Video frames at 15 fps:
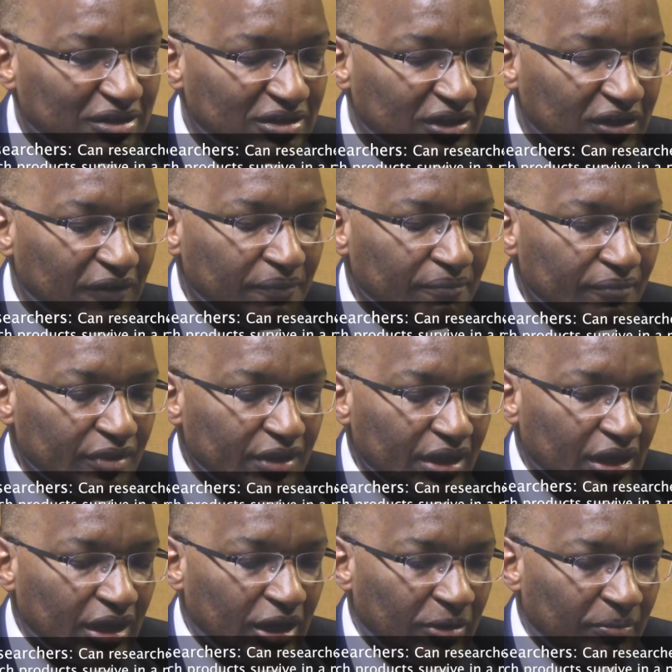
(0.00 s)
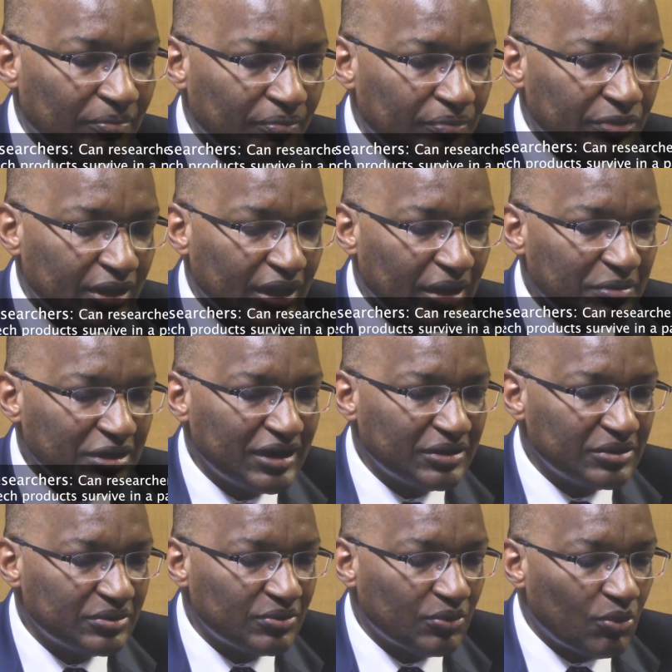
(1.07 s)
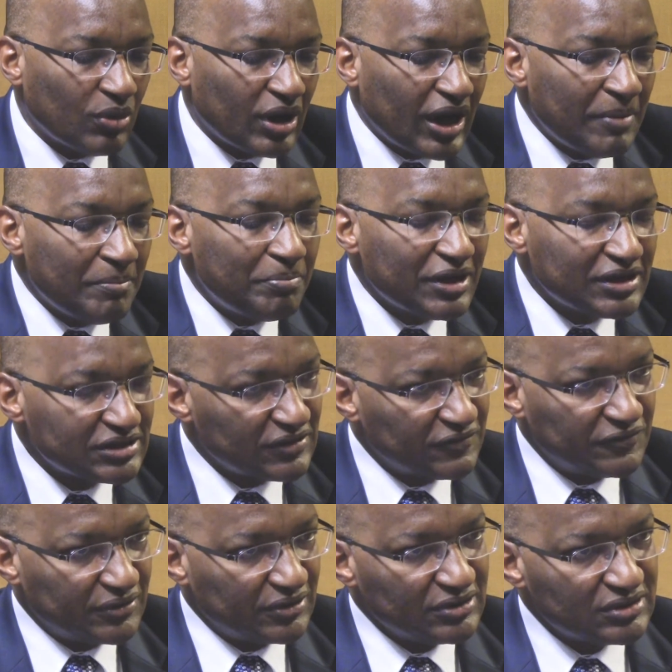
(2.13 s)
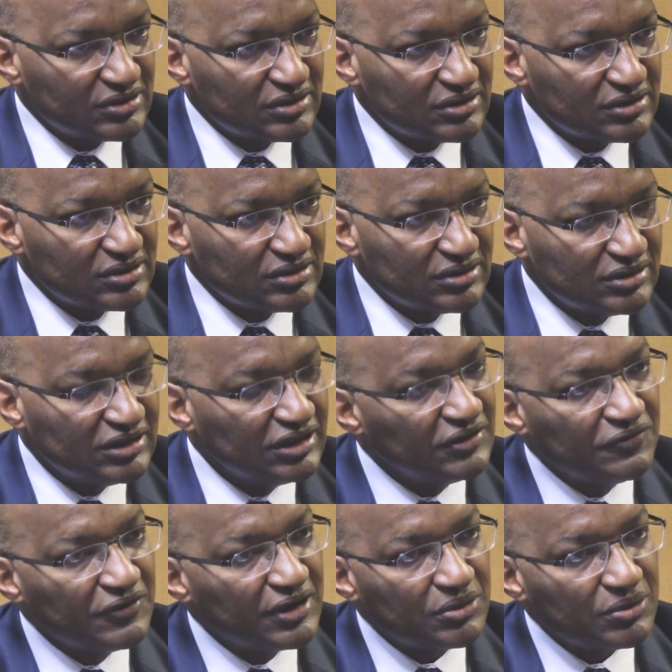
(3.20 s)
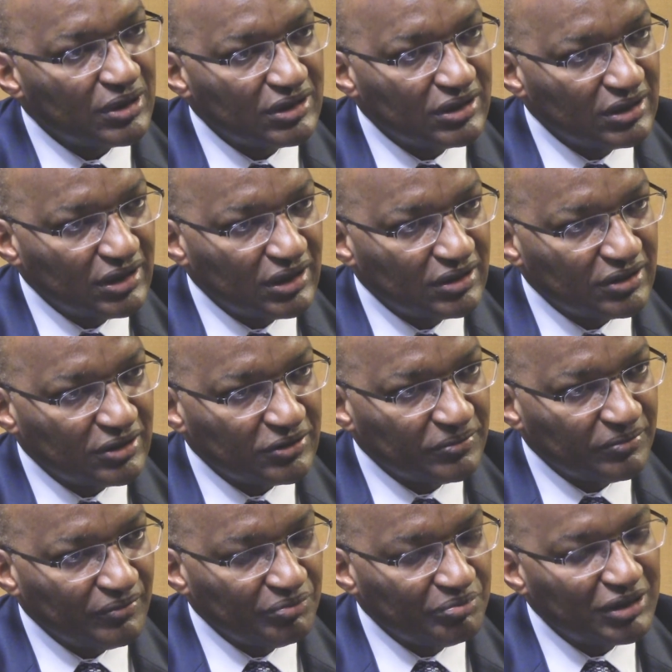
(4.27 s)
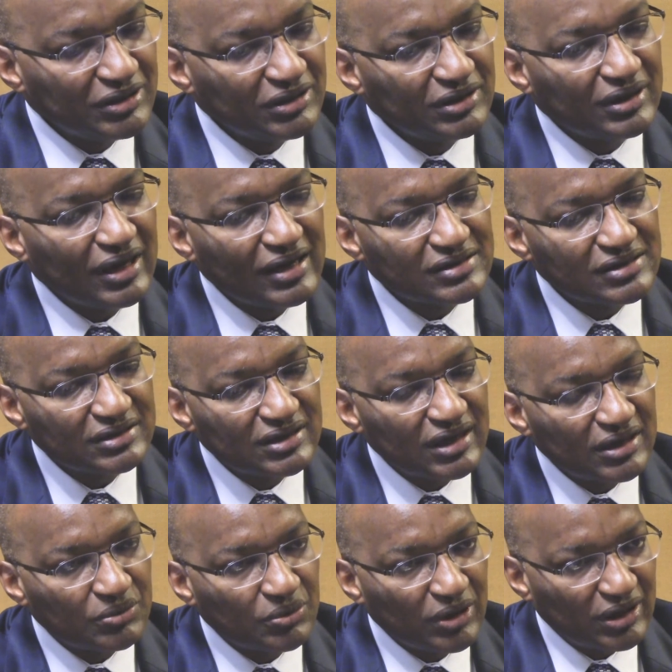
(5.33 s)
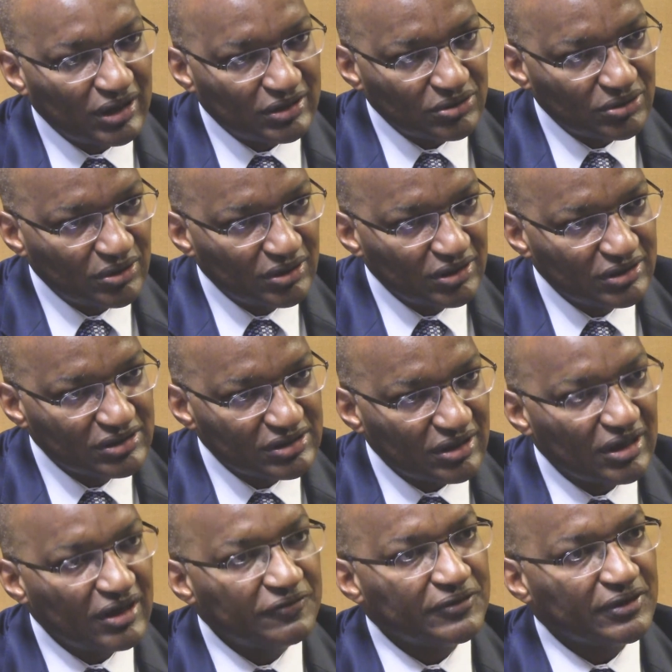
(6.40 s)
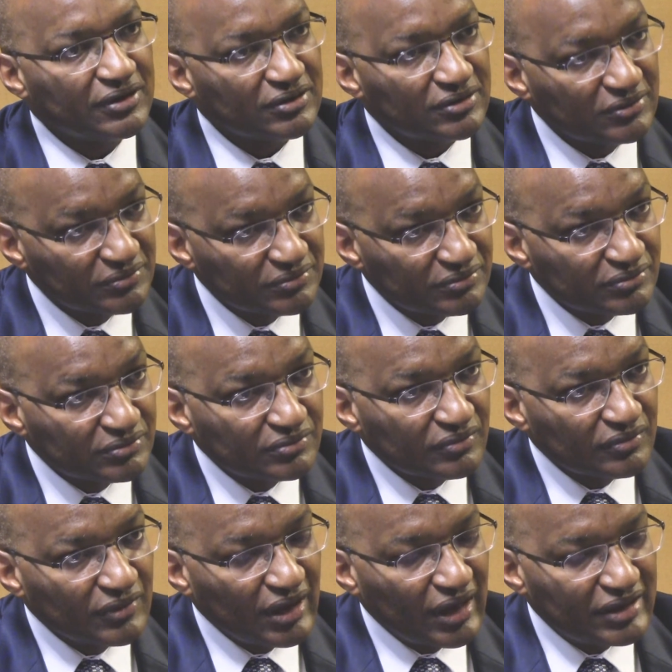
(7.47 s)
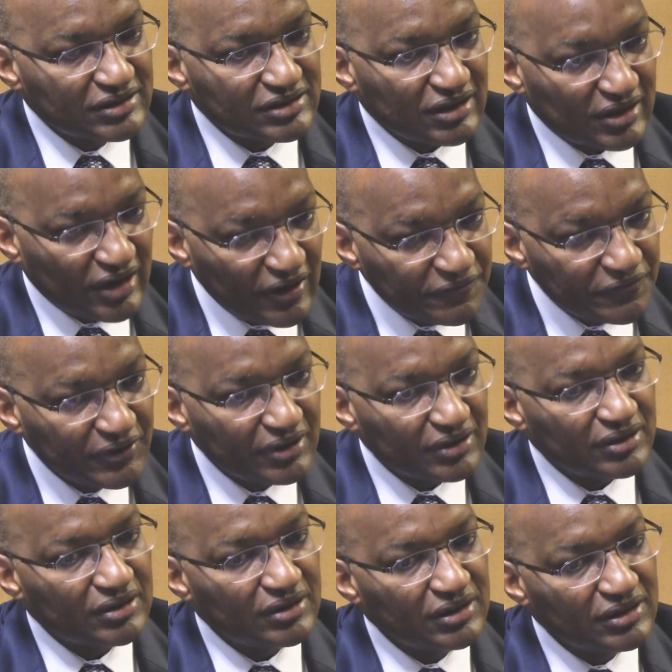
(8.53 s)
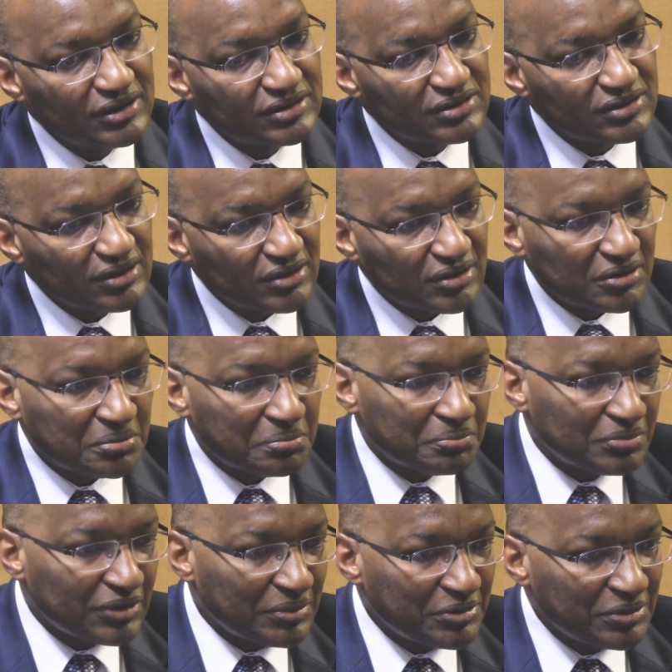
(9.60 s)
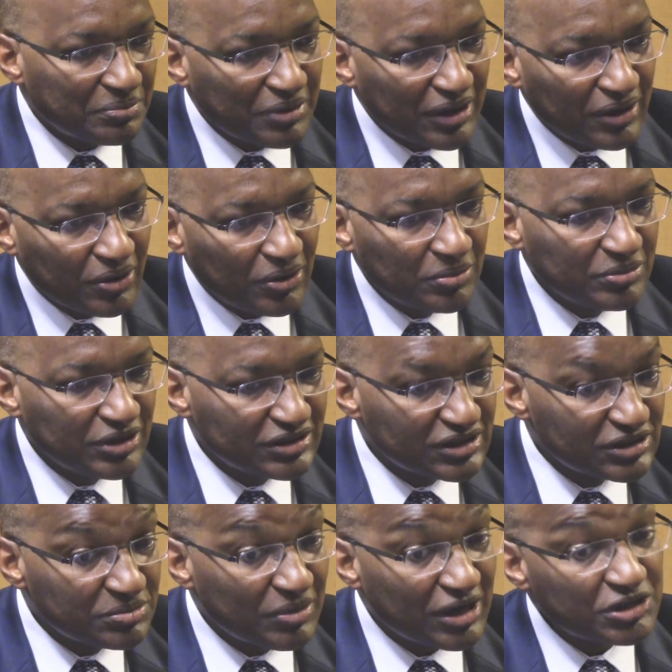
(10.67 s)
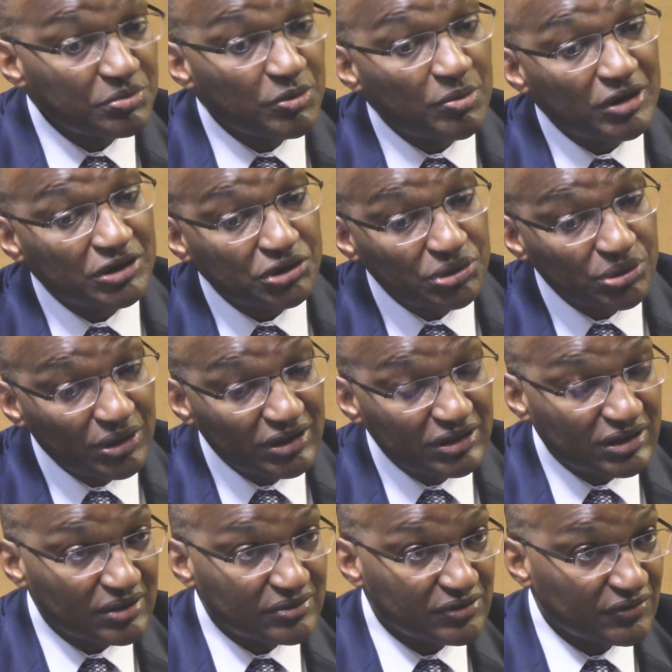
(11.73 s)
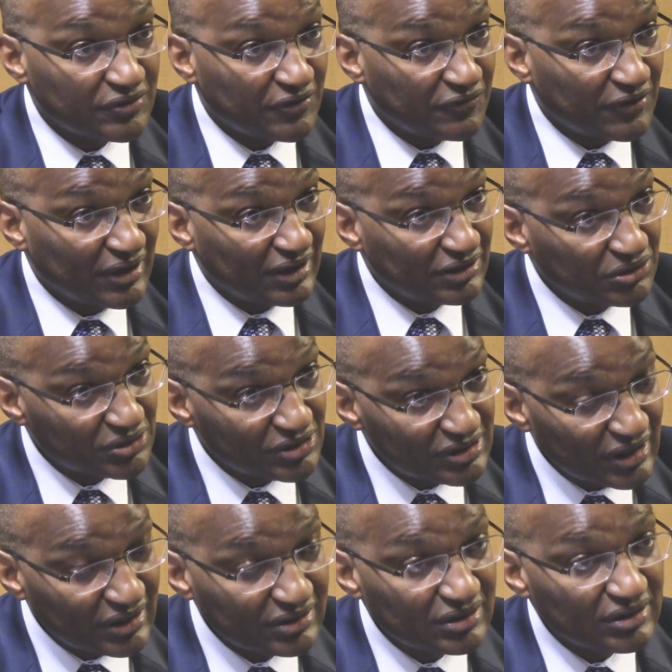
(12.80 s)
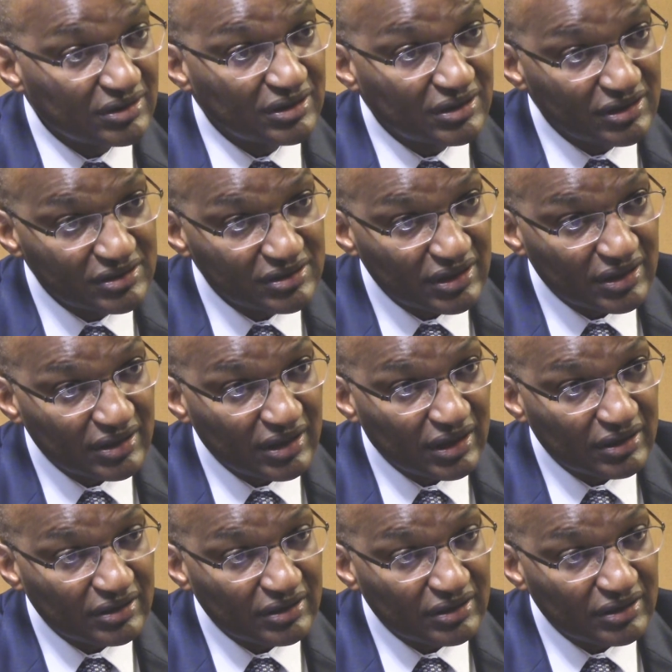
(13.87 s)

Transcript: it. And M-Pesa, for instance, did very well in Kenya, but it hasn't done well at all in South Africa. And South Africa is, by all means, is much more mature in terms of the financial sector and things like that.